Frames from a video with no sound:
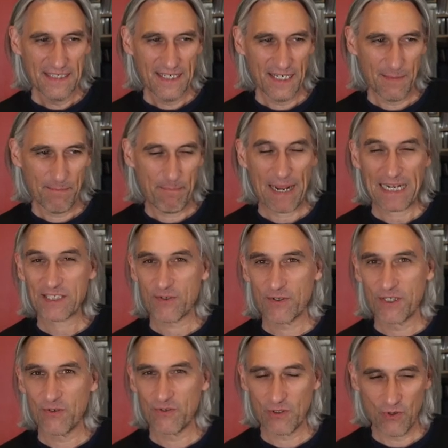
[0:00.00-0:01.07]
uh,
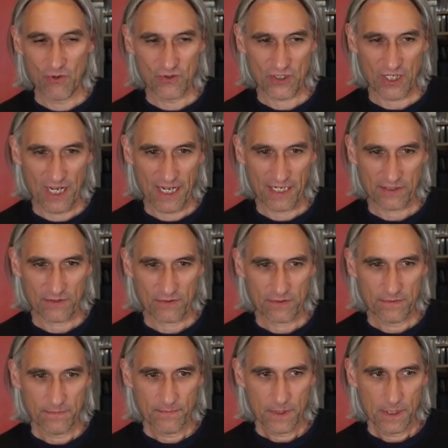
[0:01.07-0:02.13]
battery on the long diagonal.
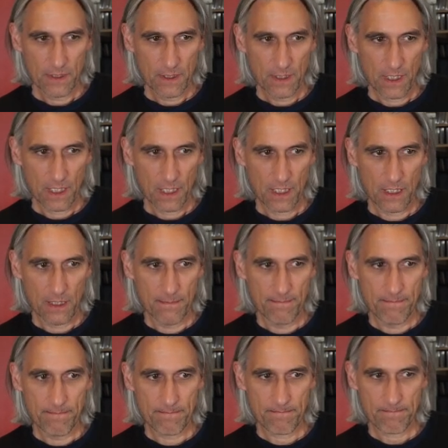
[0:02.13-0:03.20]

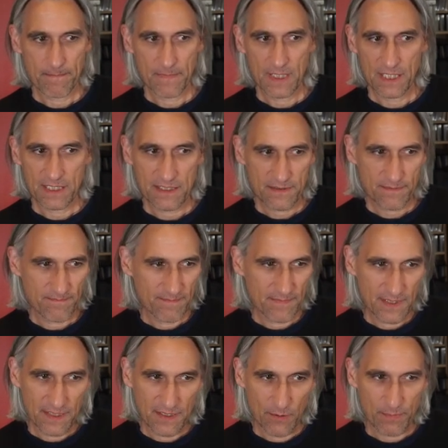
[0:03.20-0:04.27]
Um, there's
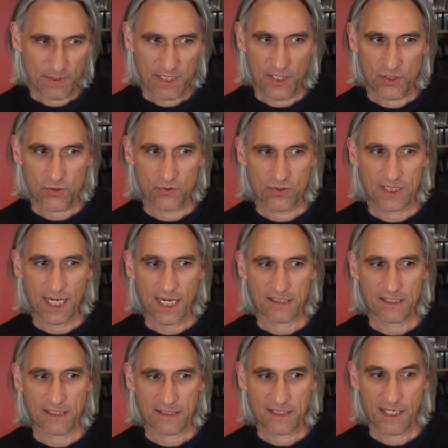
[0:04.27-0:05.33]
you know potential
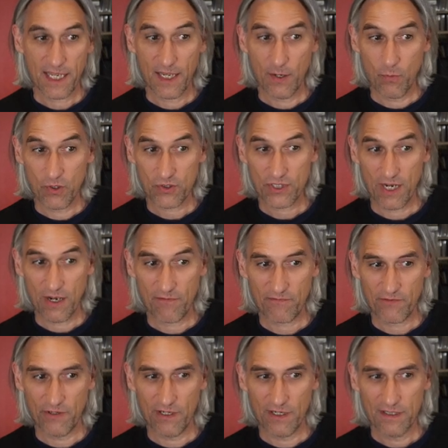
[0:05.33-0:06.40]
tactics here. Watch out
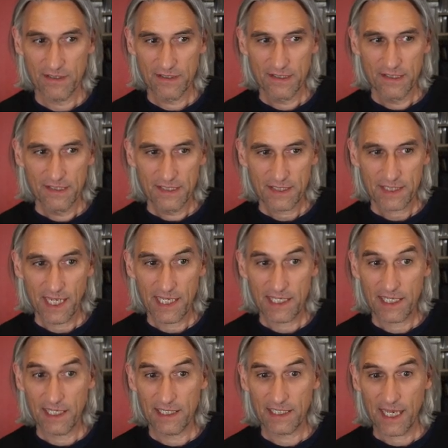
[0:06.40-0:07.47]
for
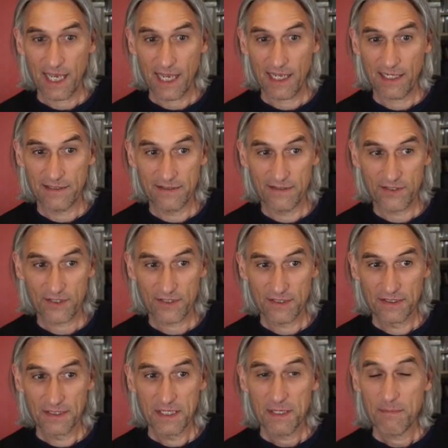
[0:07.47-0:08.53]
taking and
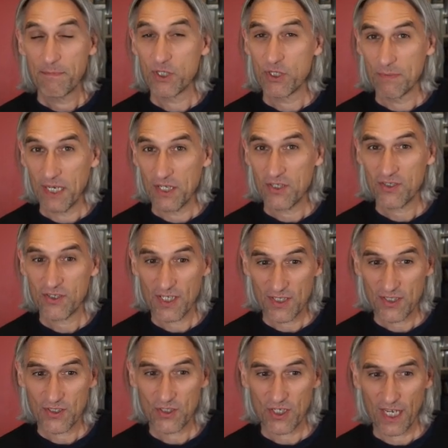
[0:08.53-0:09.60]
bishop
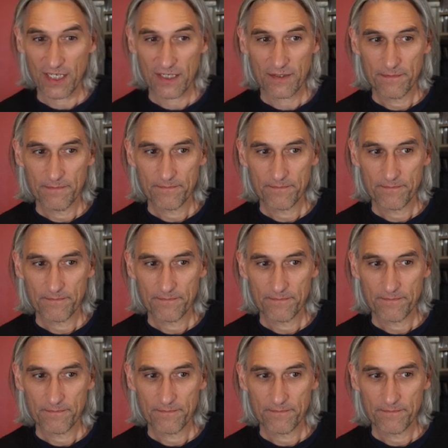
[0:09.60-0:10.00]
h6 check.